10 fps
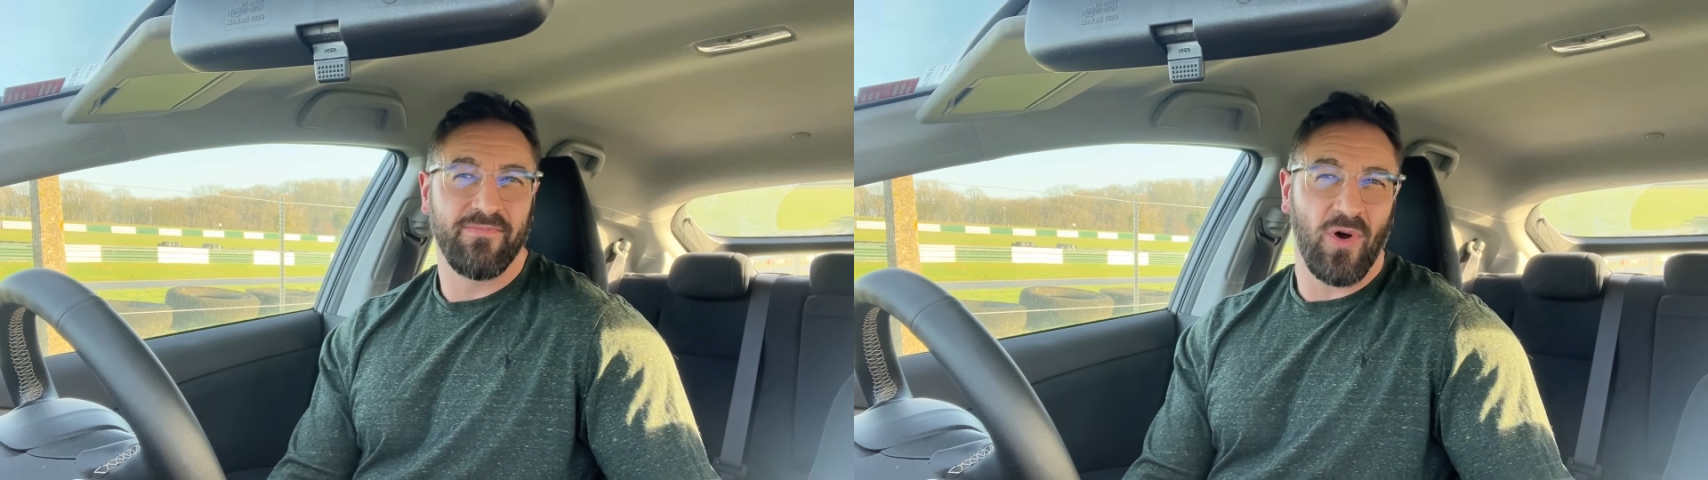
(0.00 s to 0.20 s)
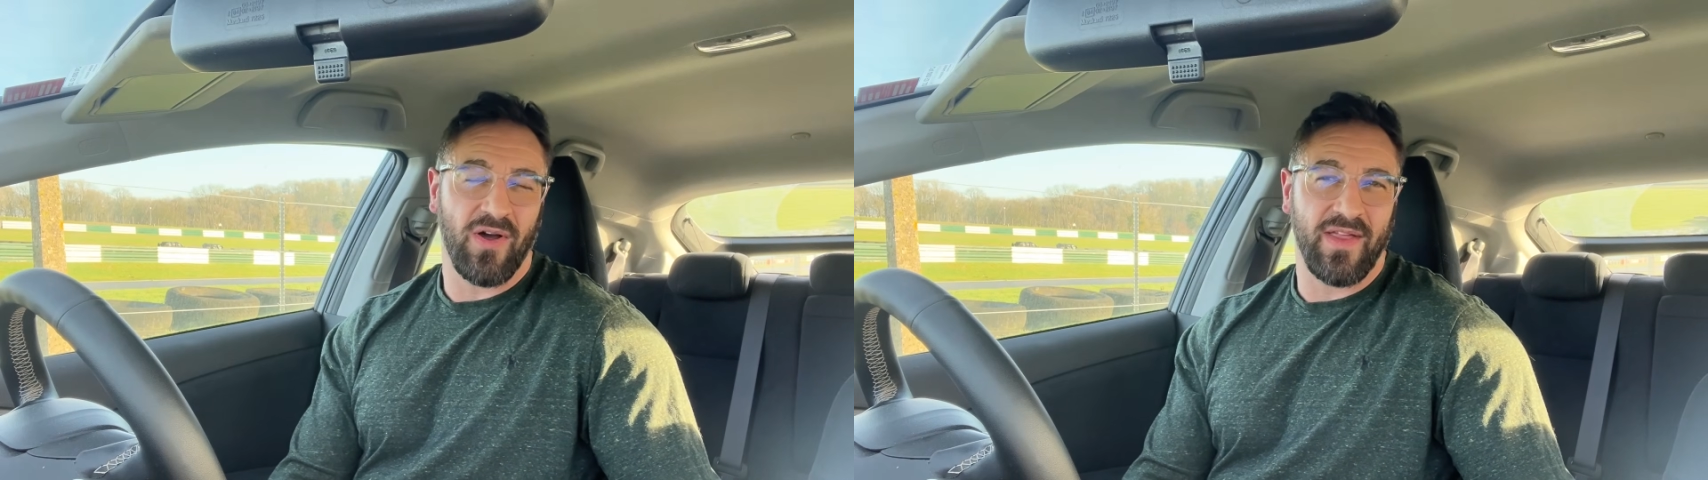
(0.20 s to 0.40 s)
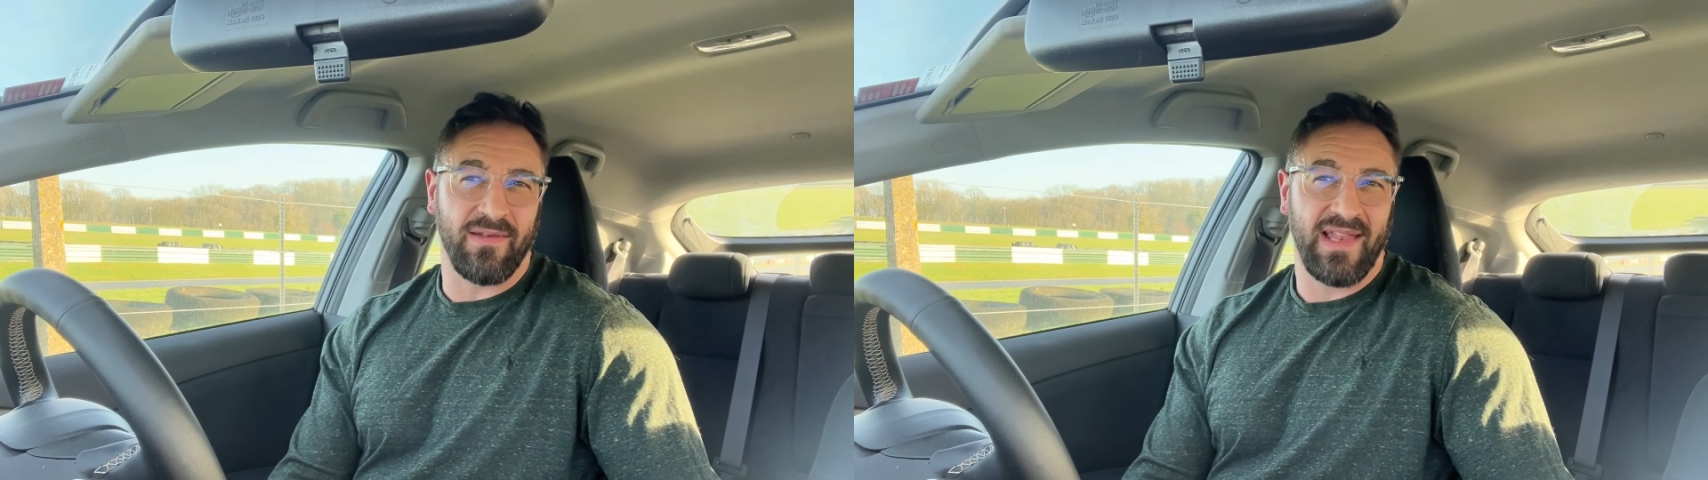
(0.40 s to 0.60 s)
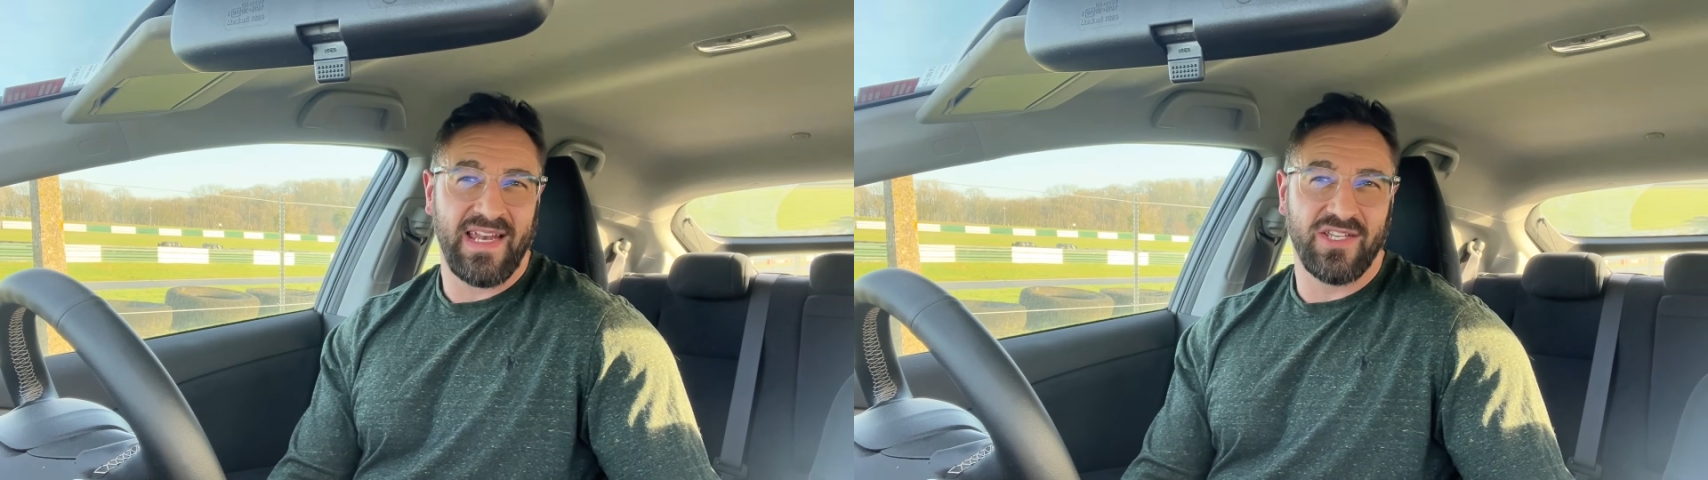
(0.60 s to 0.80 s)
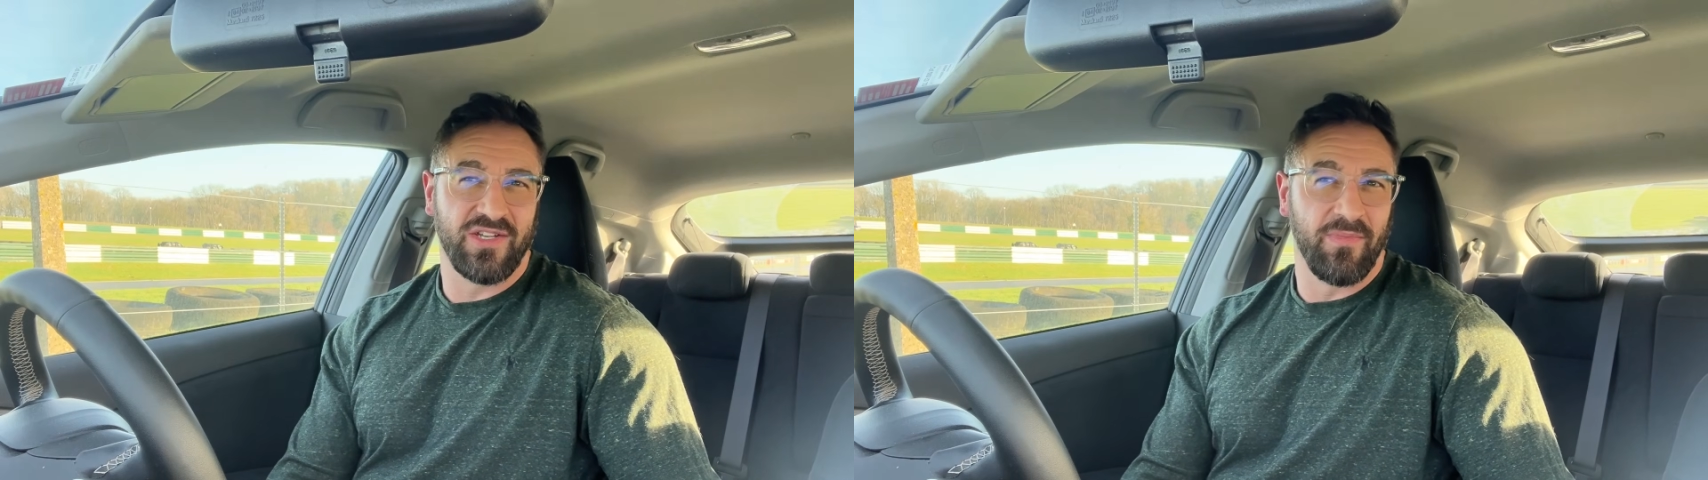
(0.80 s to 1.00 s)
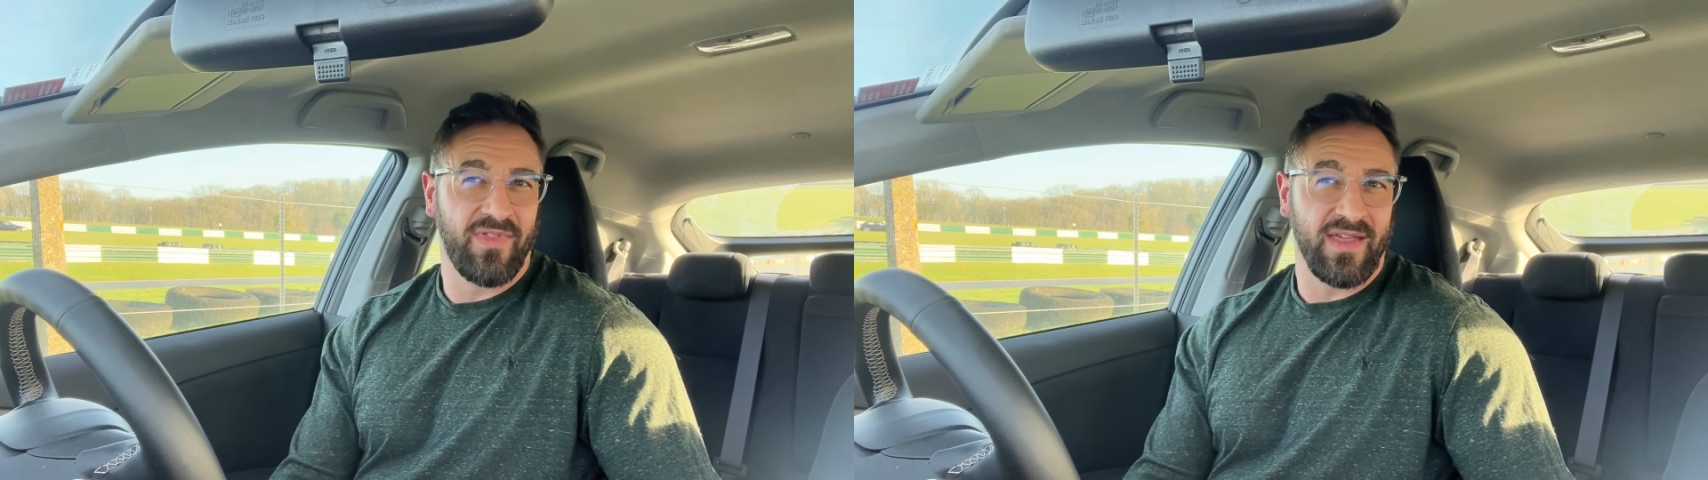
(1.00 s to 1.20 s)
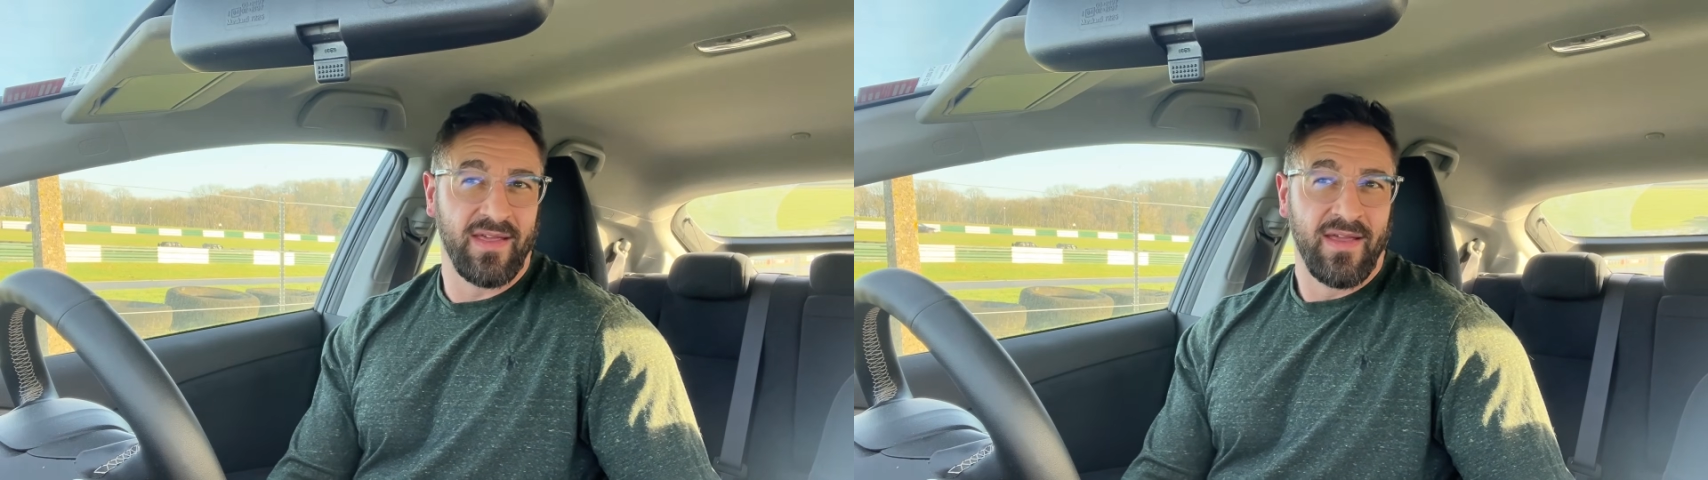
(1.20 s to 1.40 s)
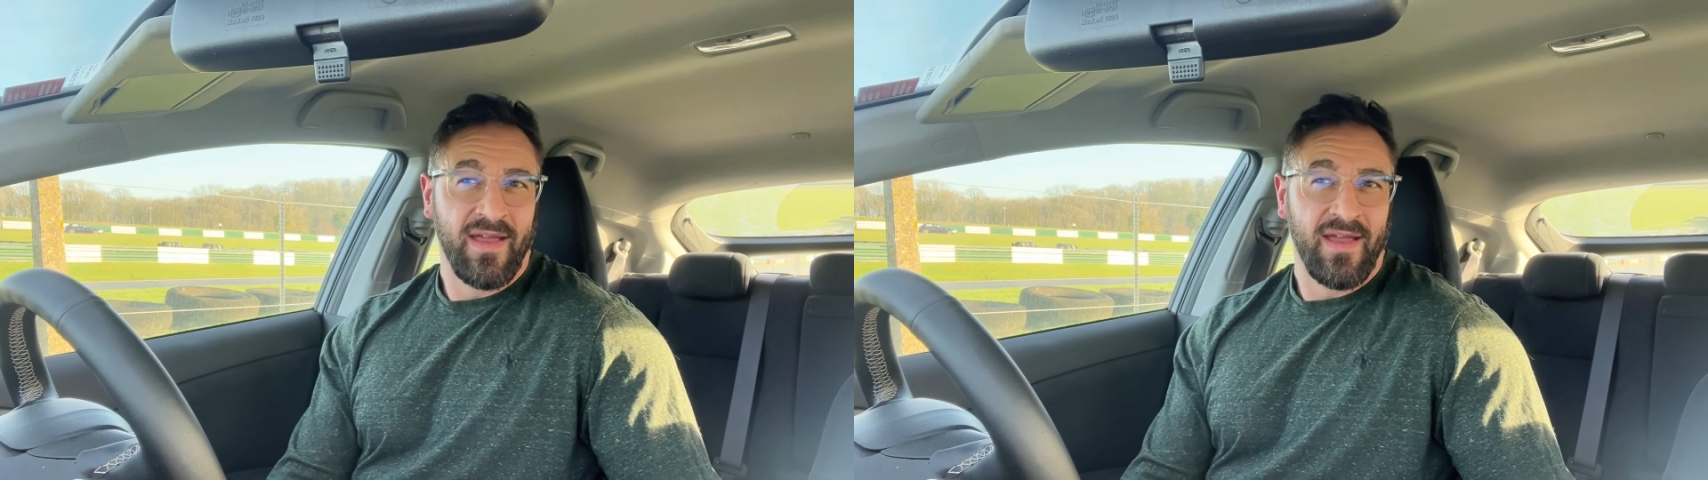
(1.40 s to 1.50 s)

what are they, lead something,